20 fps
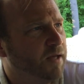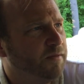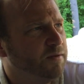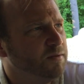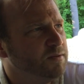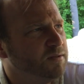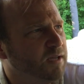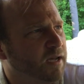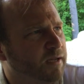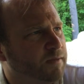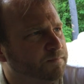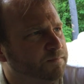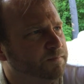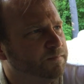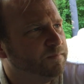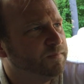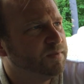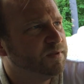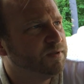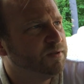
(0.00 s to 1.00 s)
I think it was like
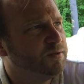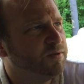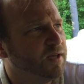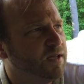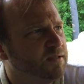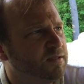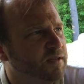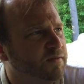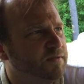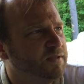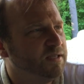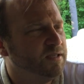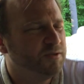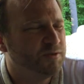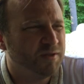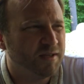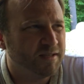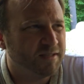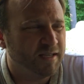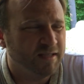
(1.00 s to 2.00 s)
2017,
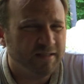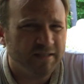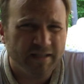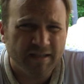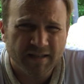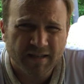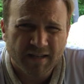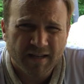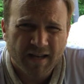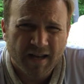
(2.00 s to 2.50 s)
2018.